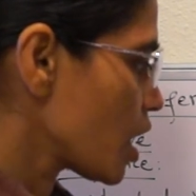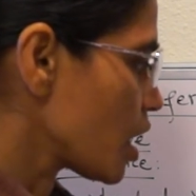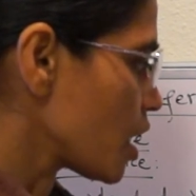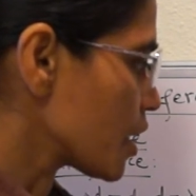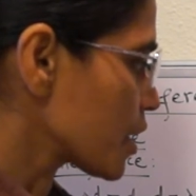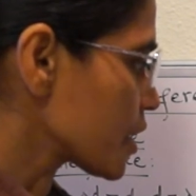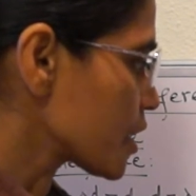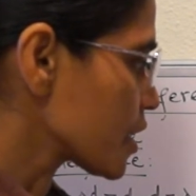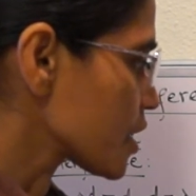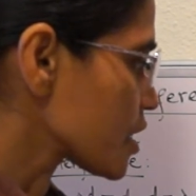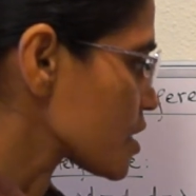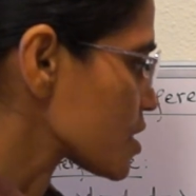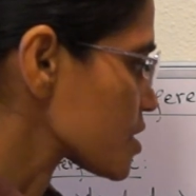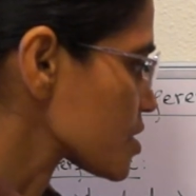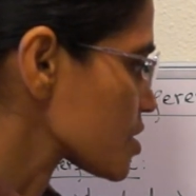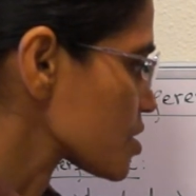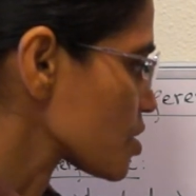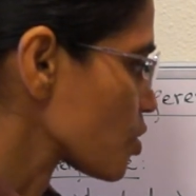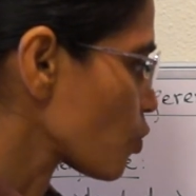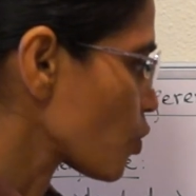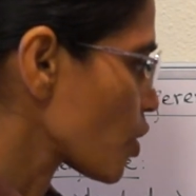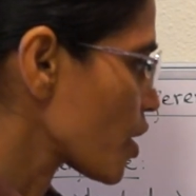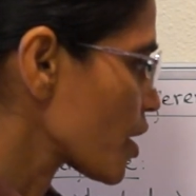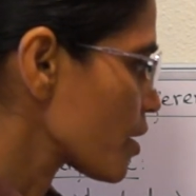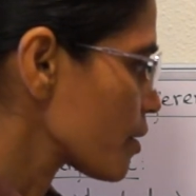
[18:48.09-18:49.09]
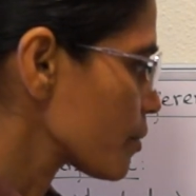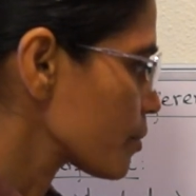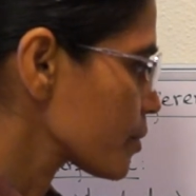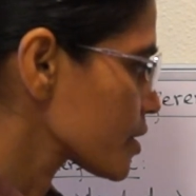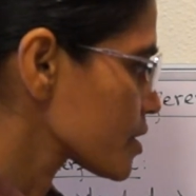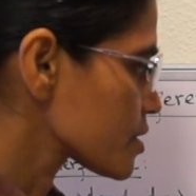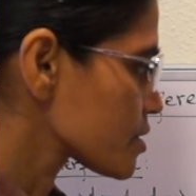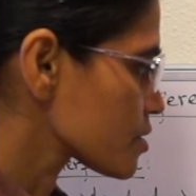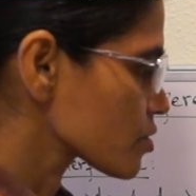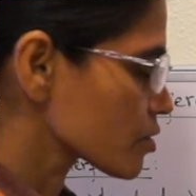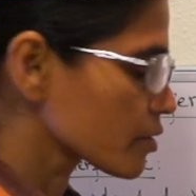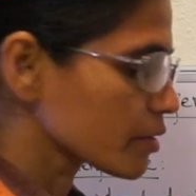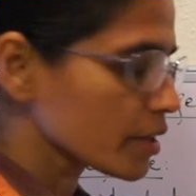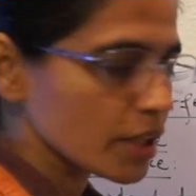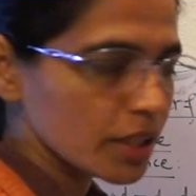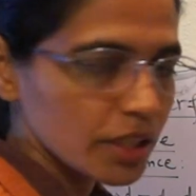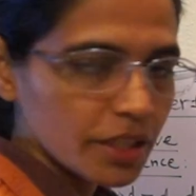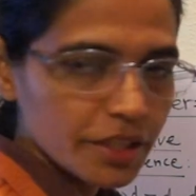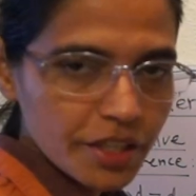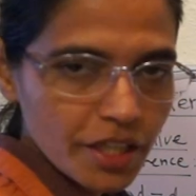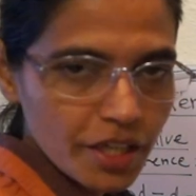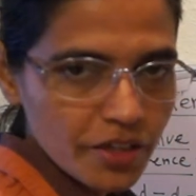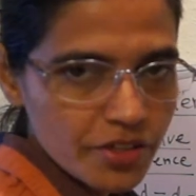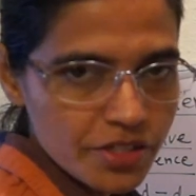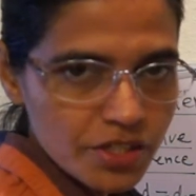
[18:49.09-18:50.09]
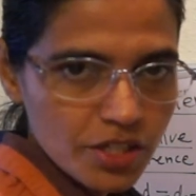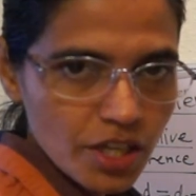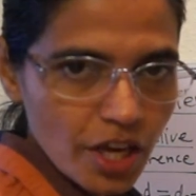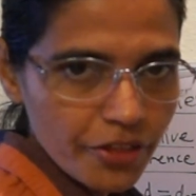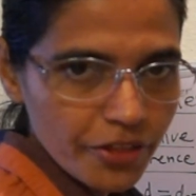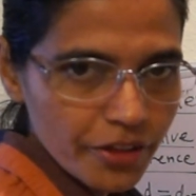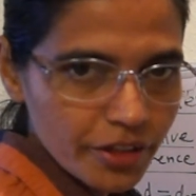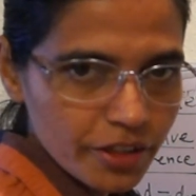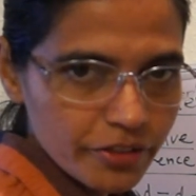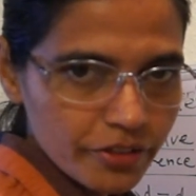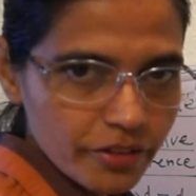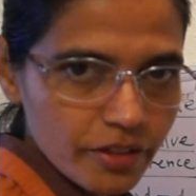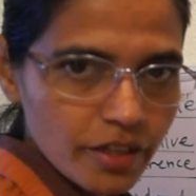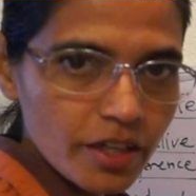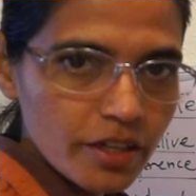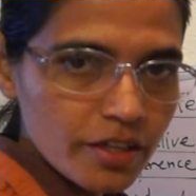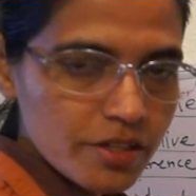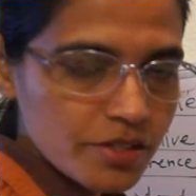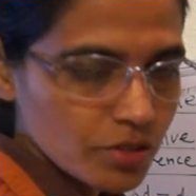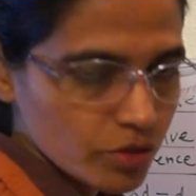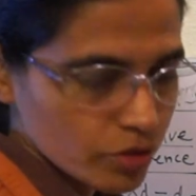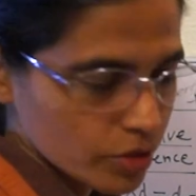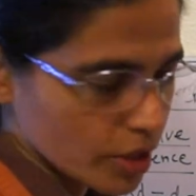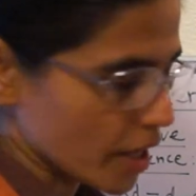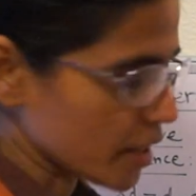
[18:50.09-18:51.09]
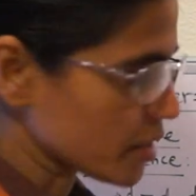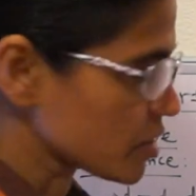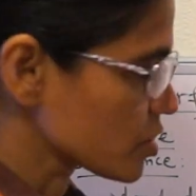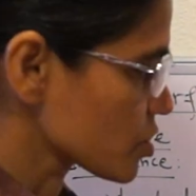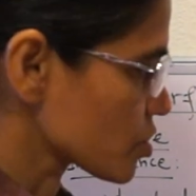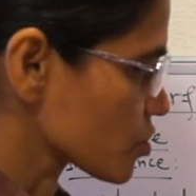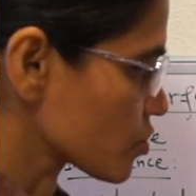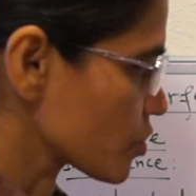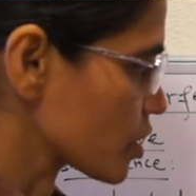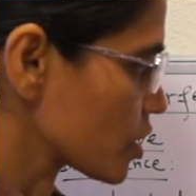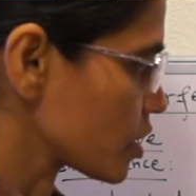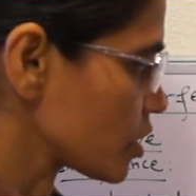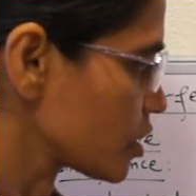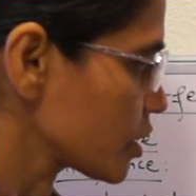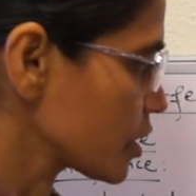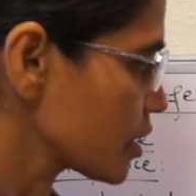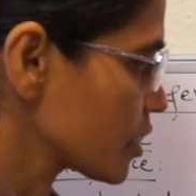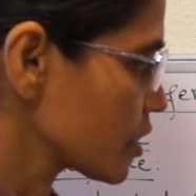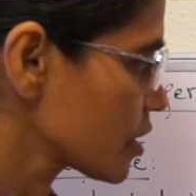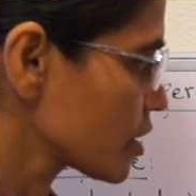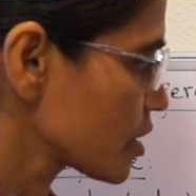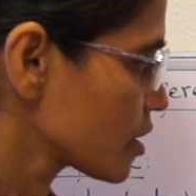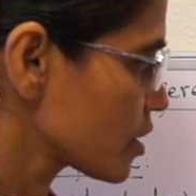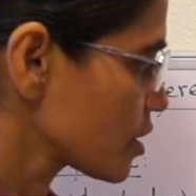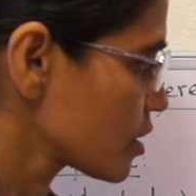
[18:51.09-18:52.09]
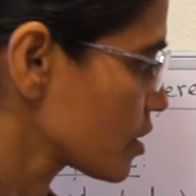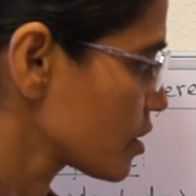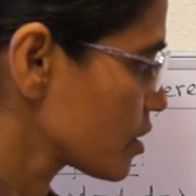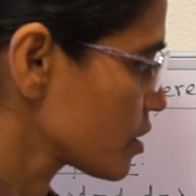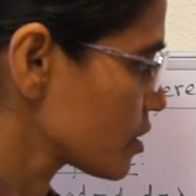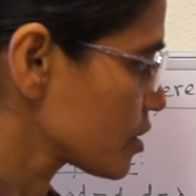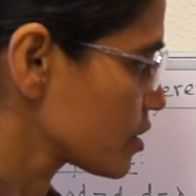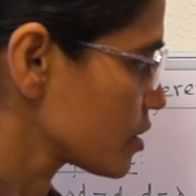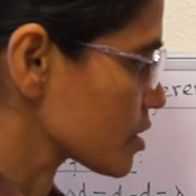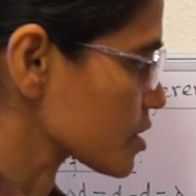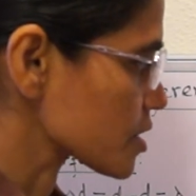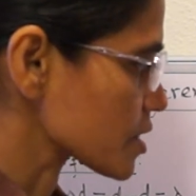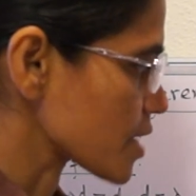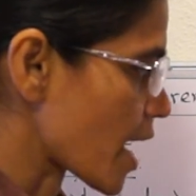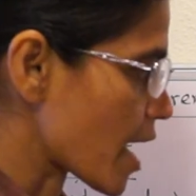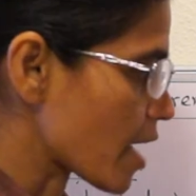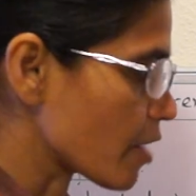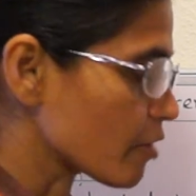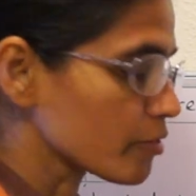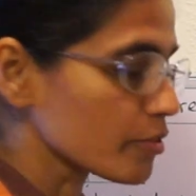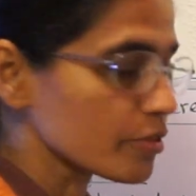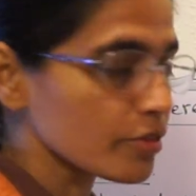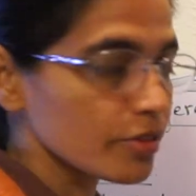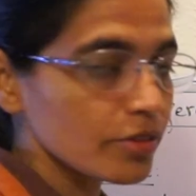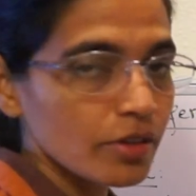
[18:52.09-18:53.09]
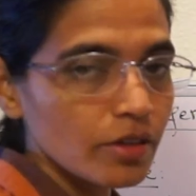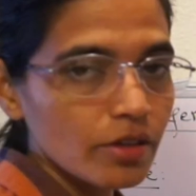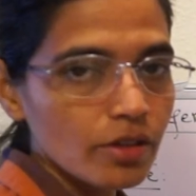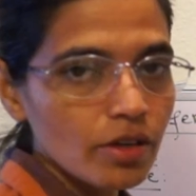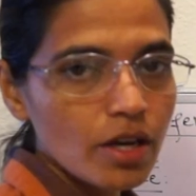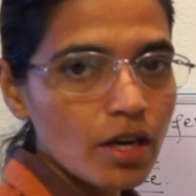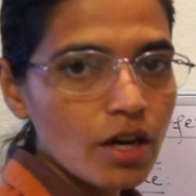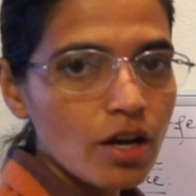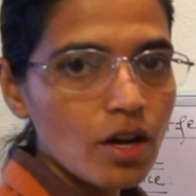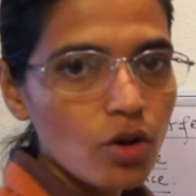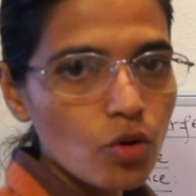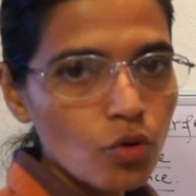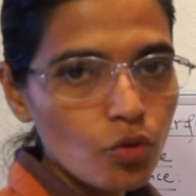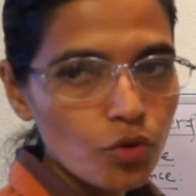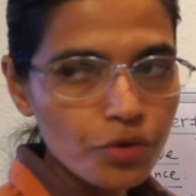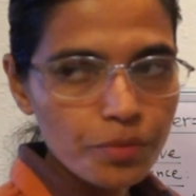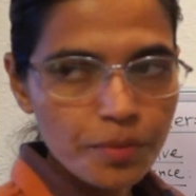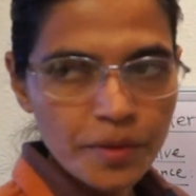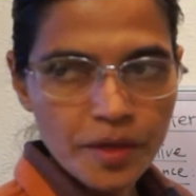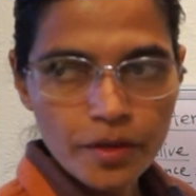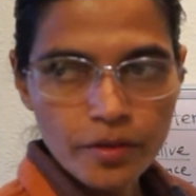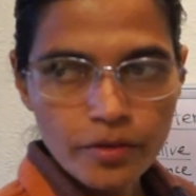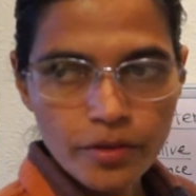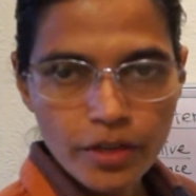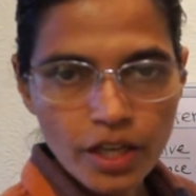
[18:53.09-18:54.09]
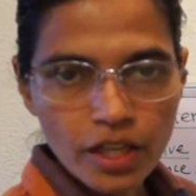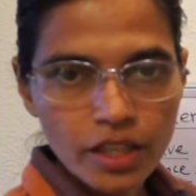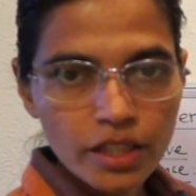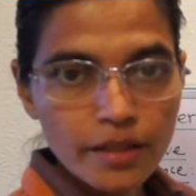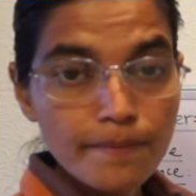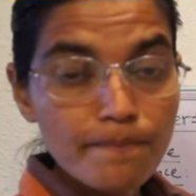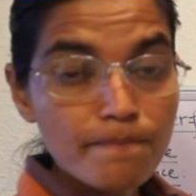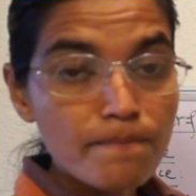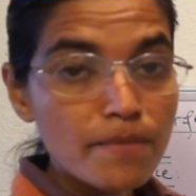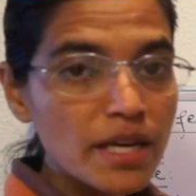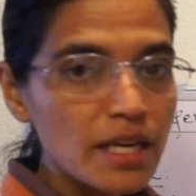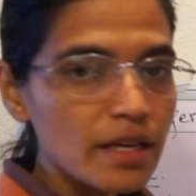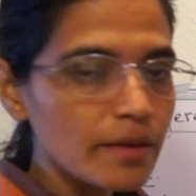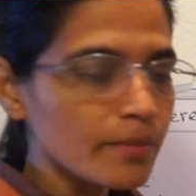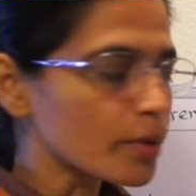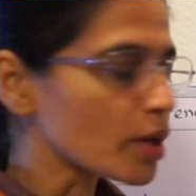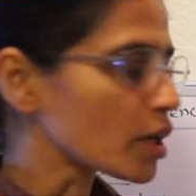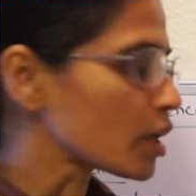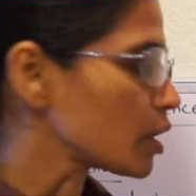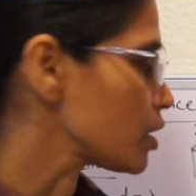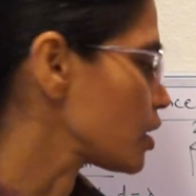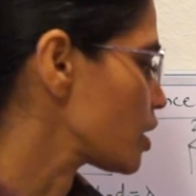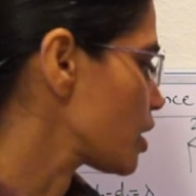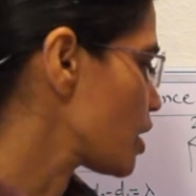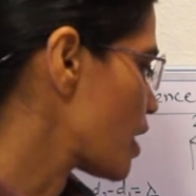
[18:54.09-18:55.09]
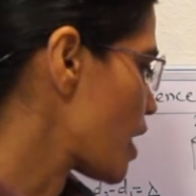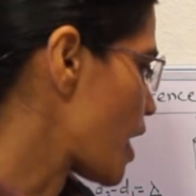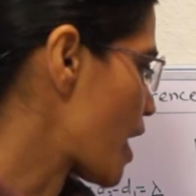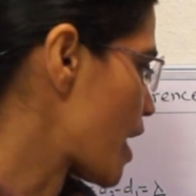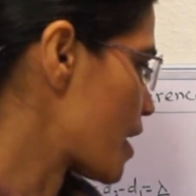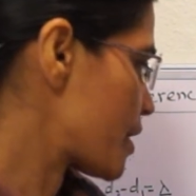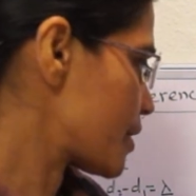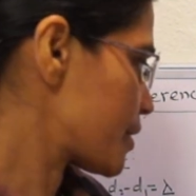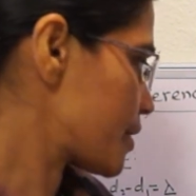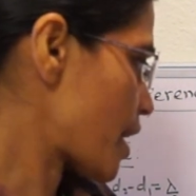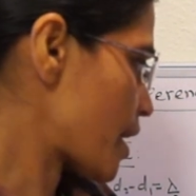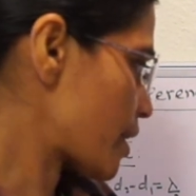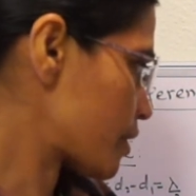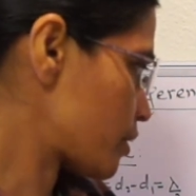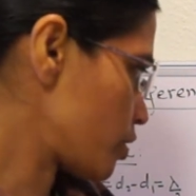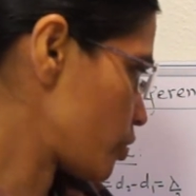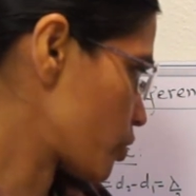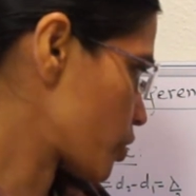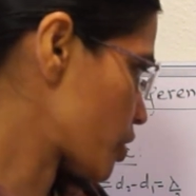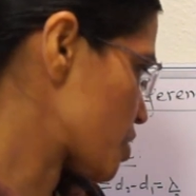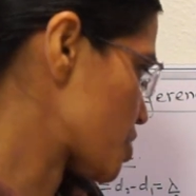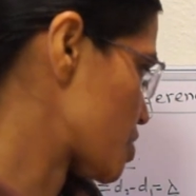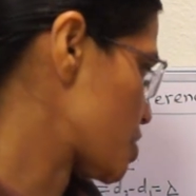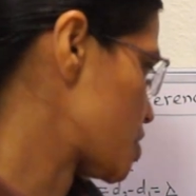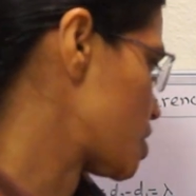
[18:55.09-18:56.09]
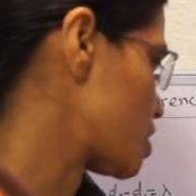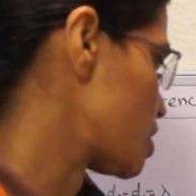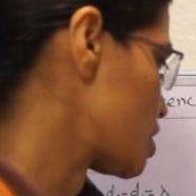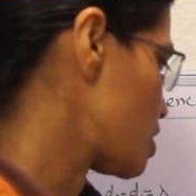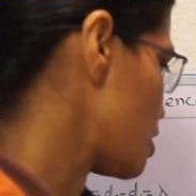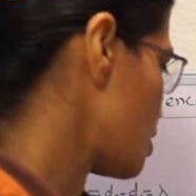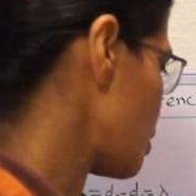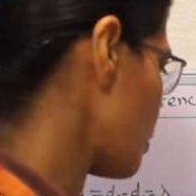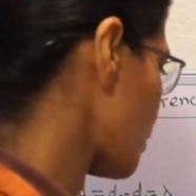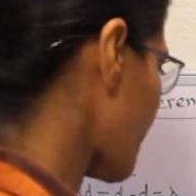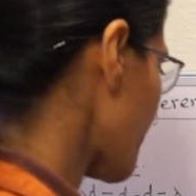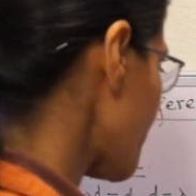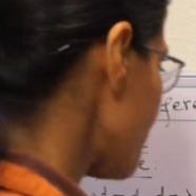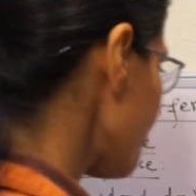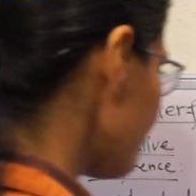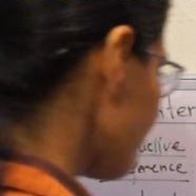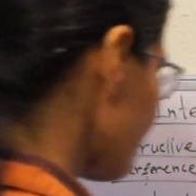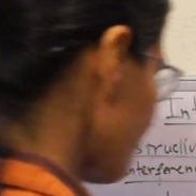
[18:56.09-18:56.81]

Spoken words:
hears the wave, is really there is nothing to hear. So that's really, the sound would be really minimal at that location. Okay.